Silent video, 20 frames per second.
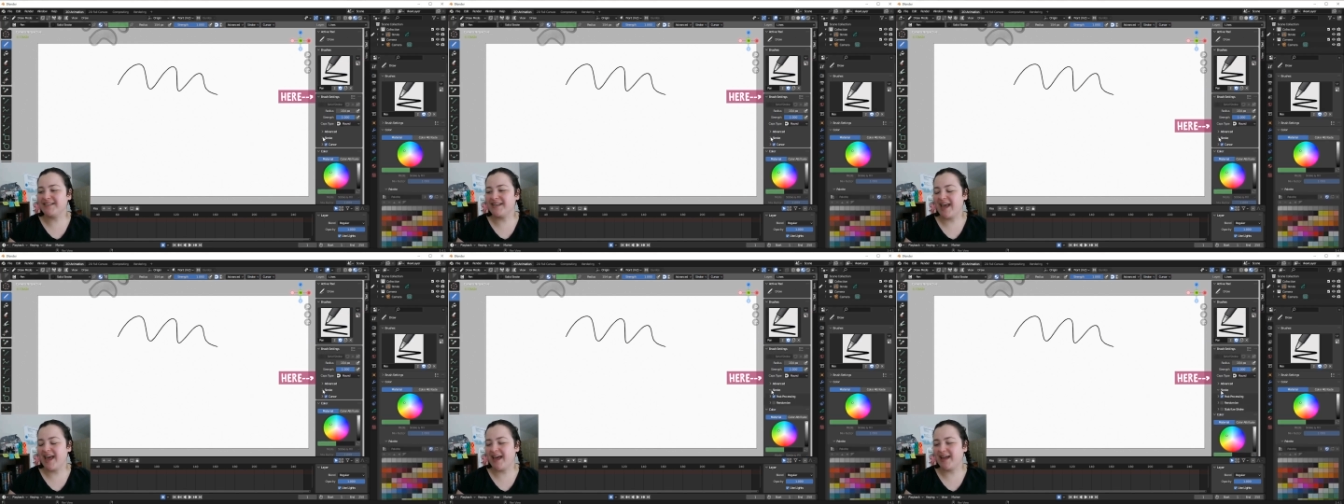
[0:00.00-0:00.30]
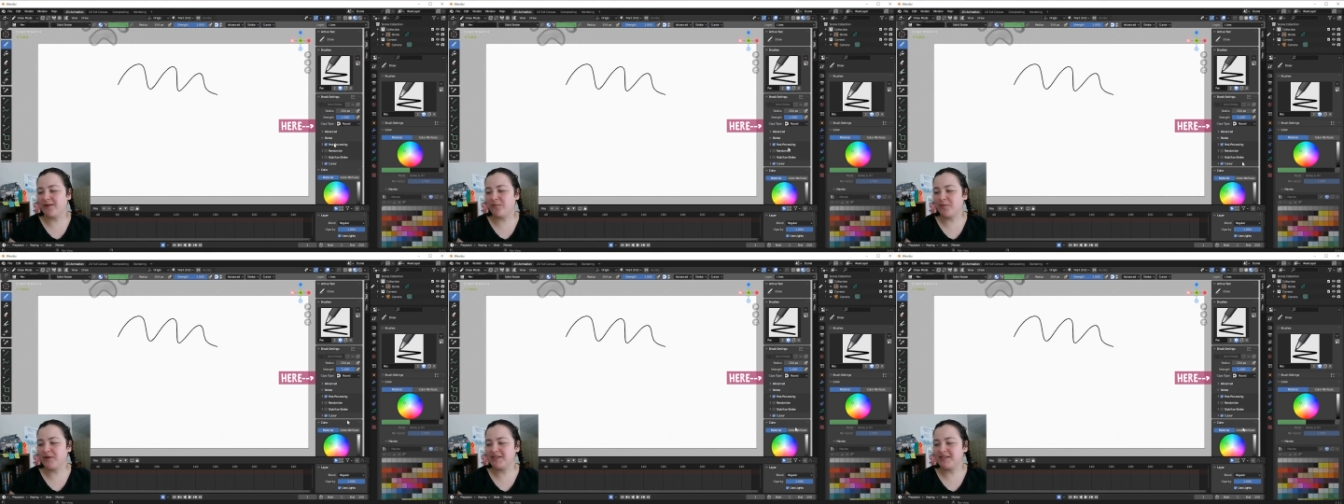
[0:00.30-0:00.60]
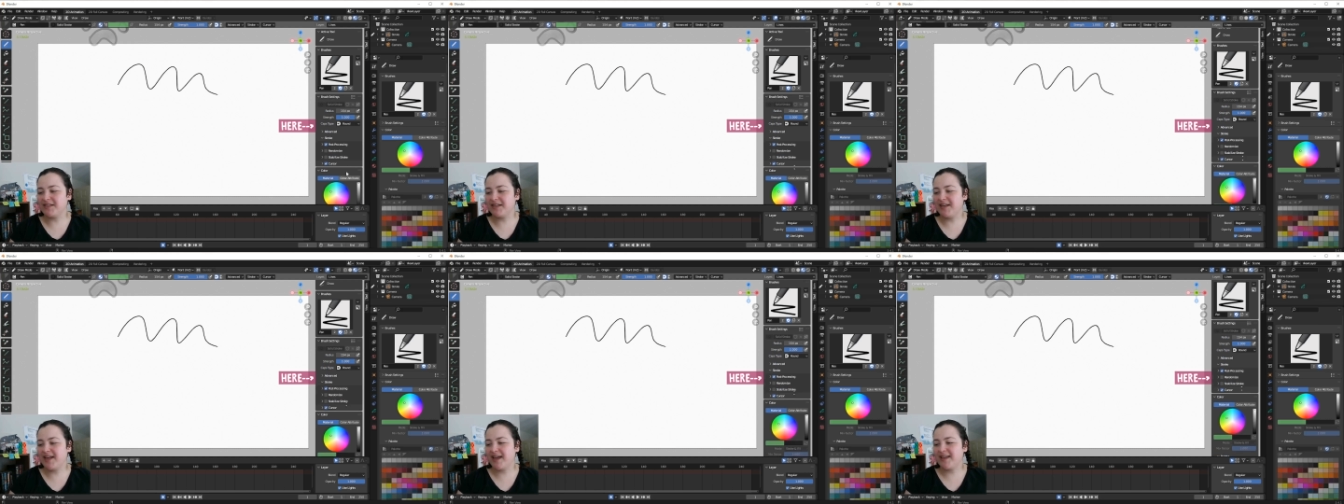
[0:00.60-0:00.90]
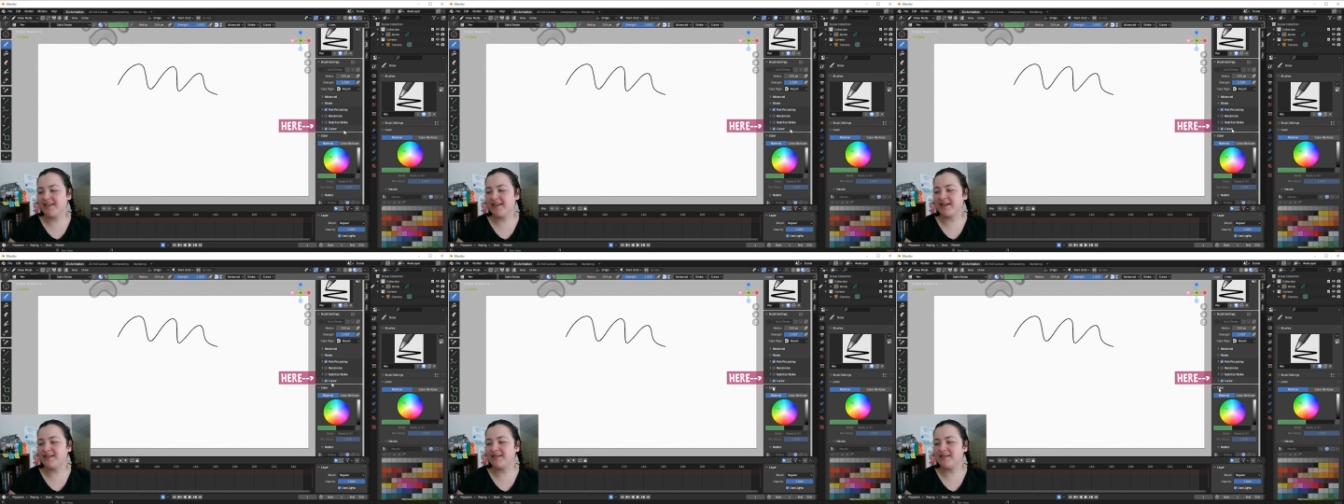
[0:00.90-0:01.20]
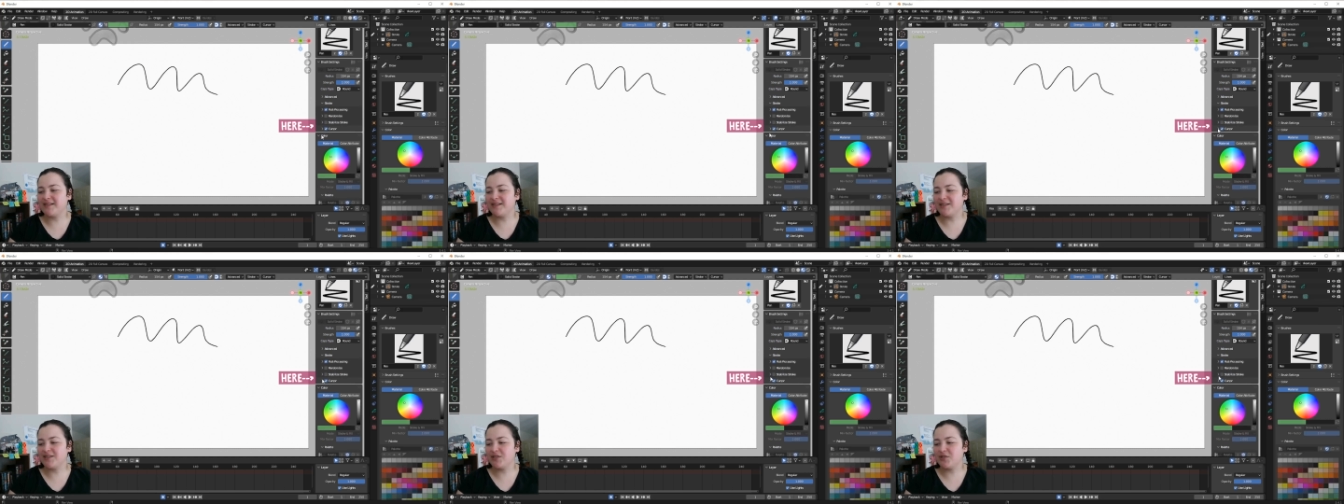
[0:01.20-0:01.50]
and once again that's
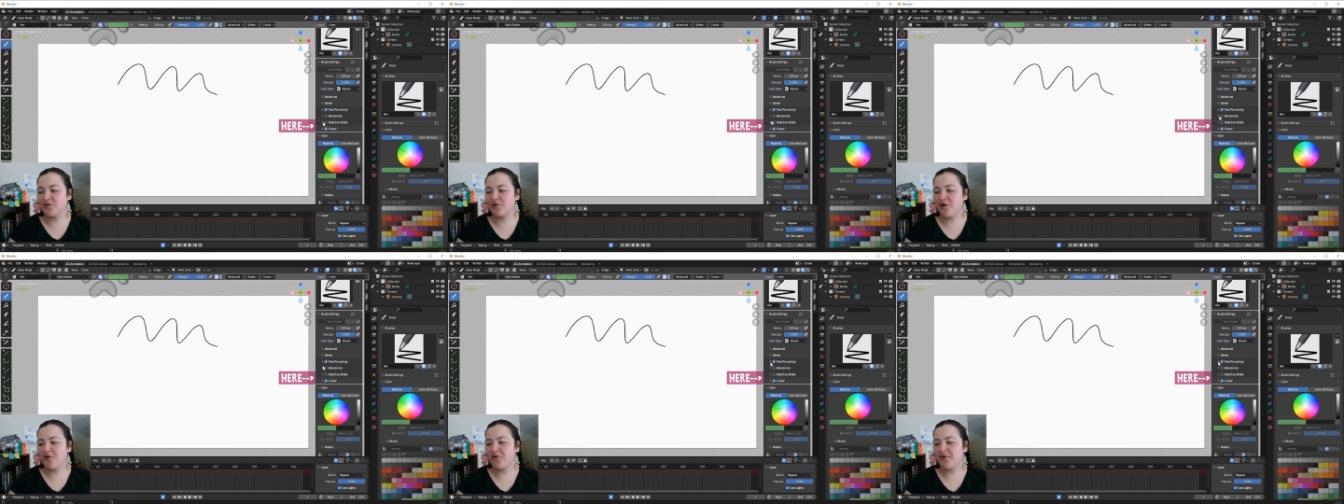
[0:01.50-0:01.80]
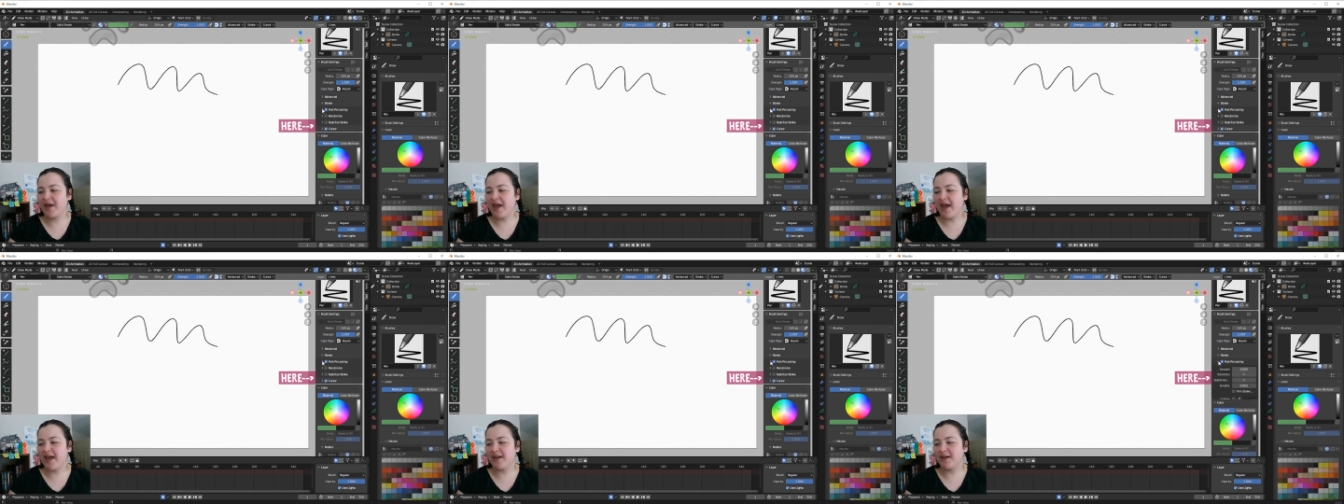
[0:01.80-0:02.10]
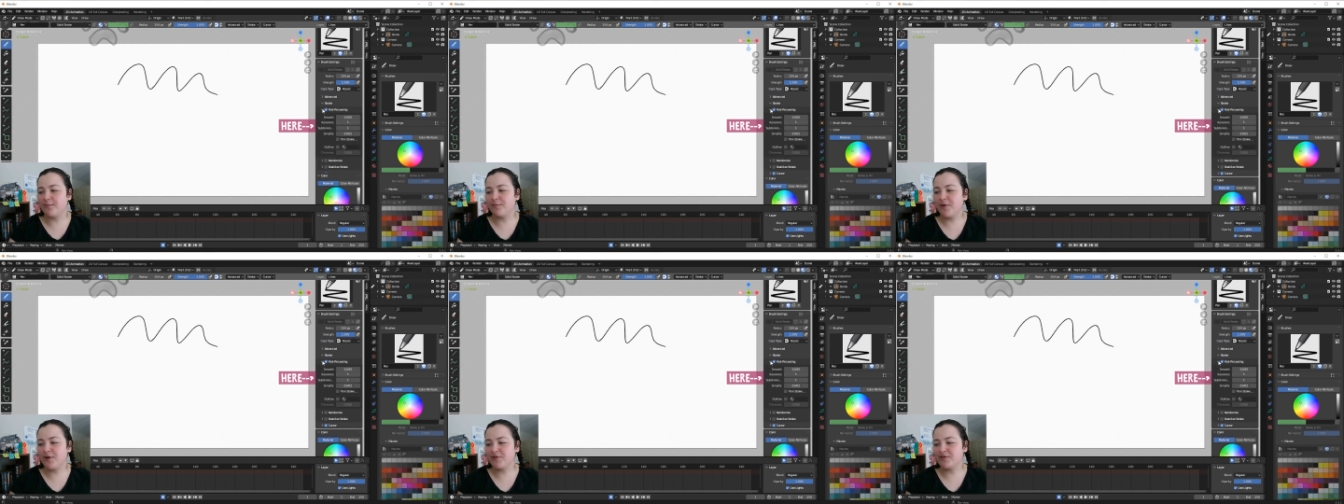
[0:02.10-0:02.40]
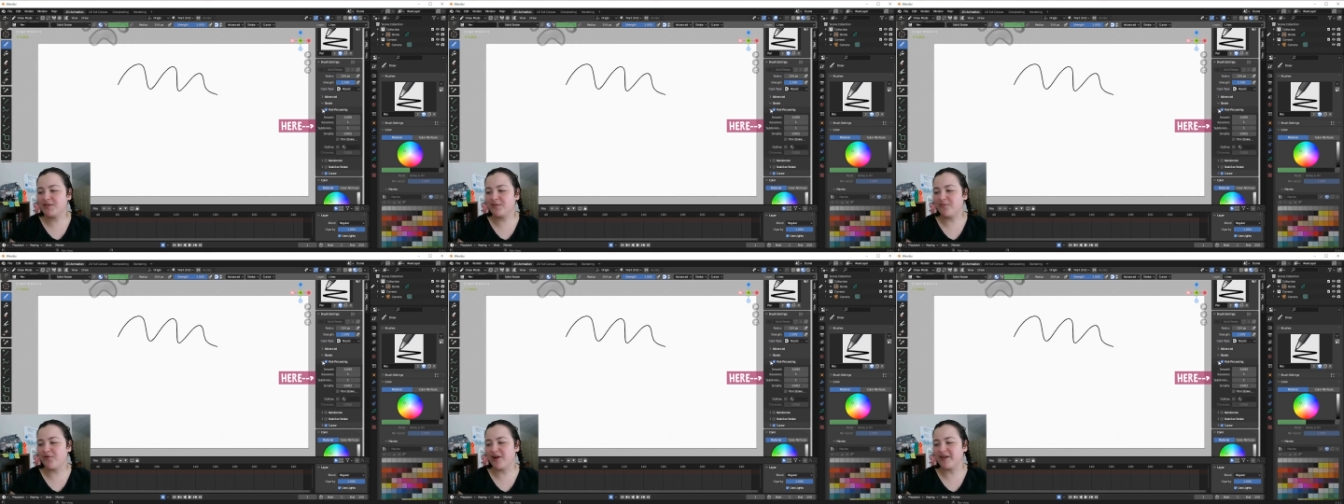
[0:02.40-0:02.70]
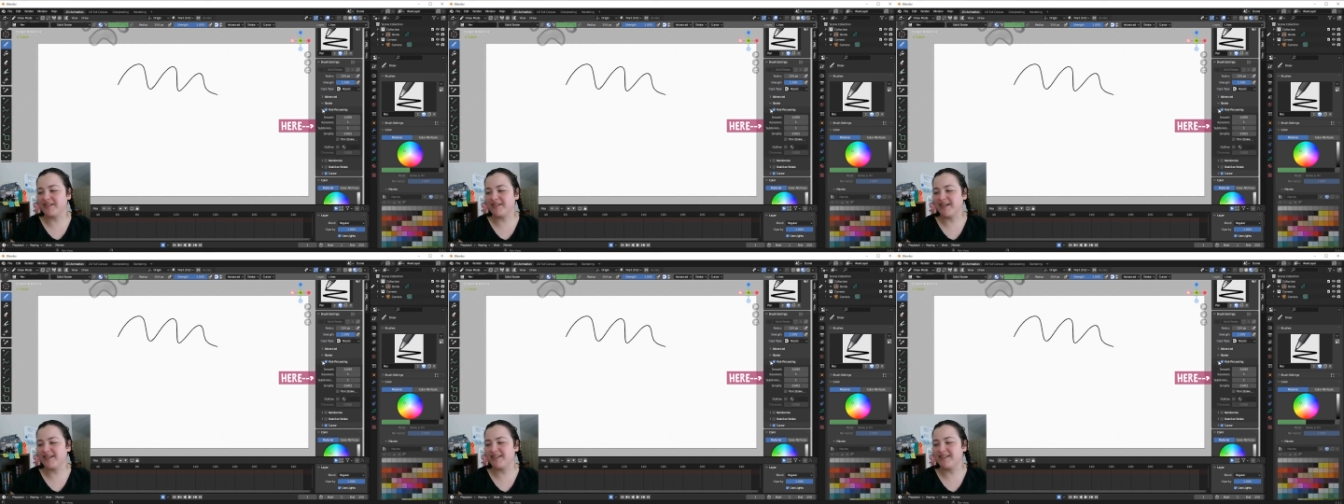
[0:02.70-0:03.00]
in stroke and
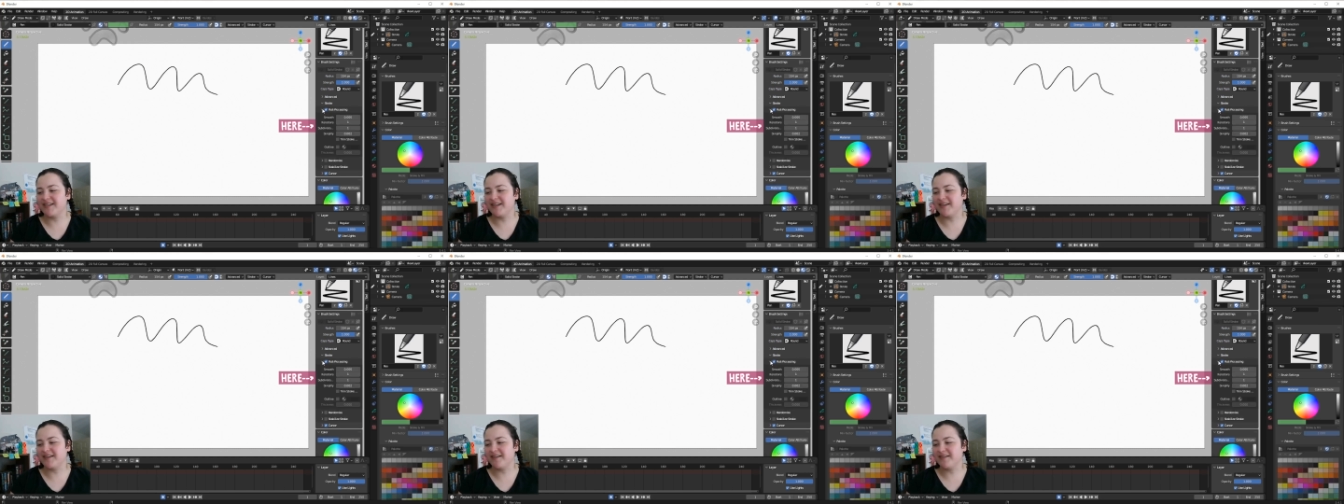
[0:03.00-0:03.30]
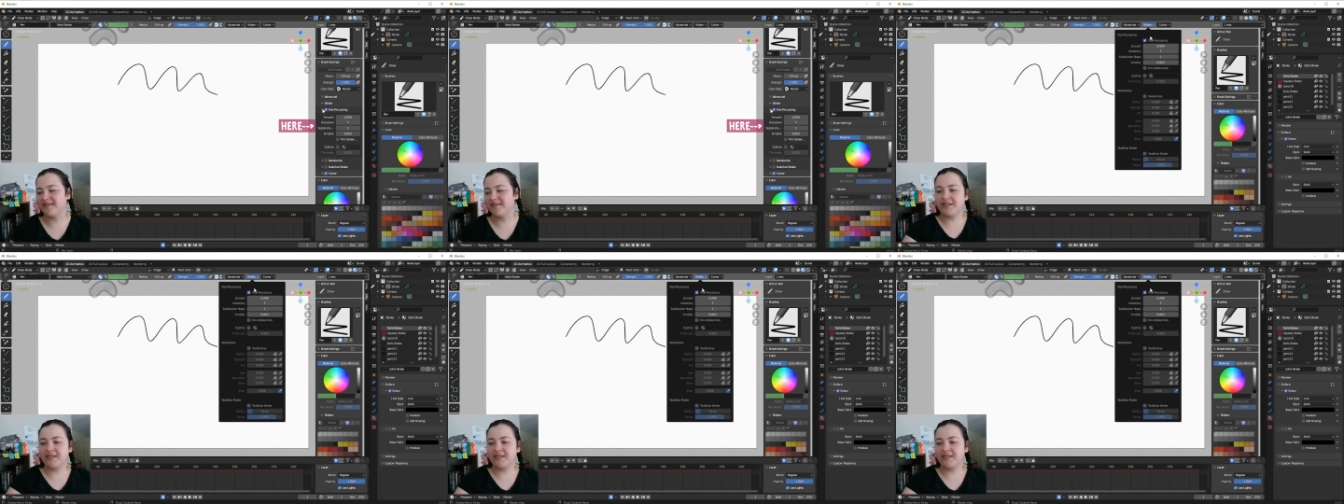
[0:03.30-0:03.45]
post-processing.